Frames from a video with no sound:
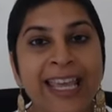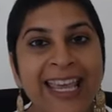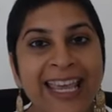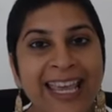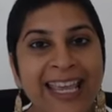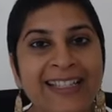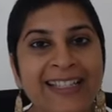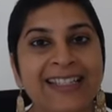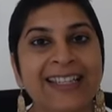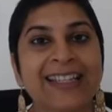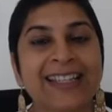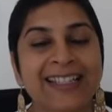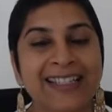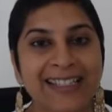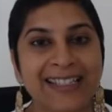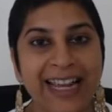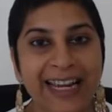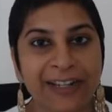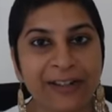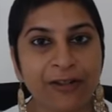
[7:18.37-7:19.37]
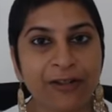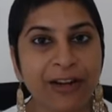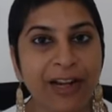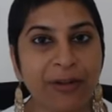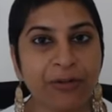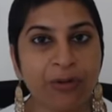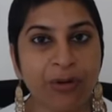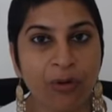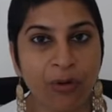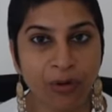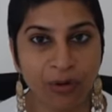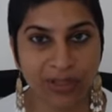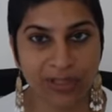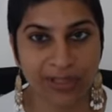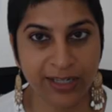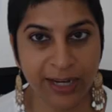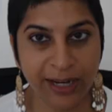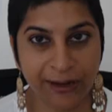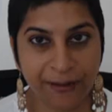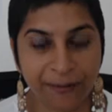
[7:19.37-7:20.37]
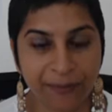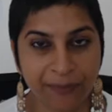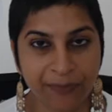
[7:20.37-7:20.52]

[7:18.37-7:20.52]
is SiteGround hosting.